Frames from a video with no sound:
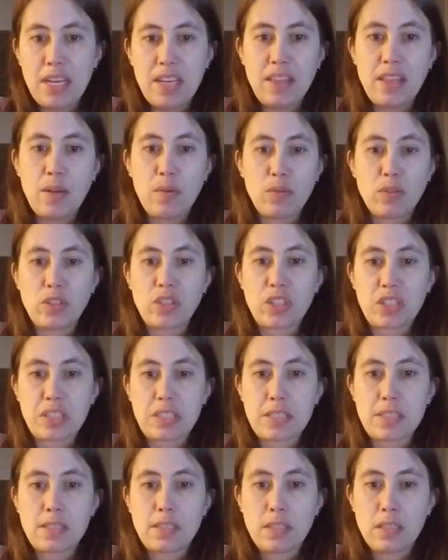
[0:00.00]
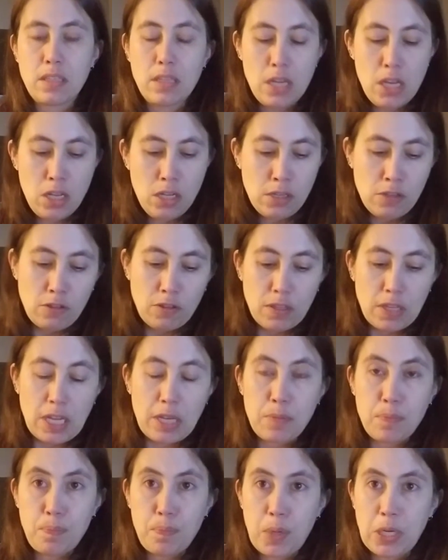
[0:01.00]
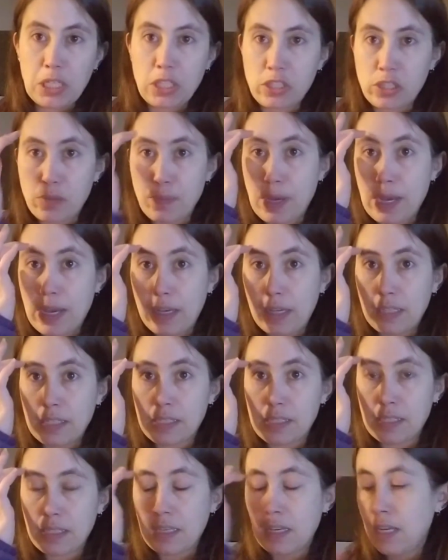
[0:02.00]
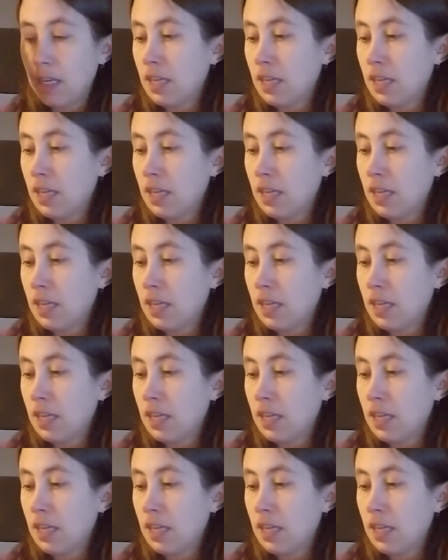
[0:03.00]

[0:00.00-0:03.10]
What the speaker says: and they were just, like, partial bags.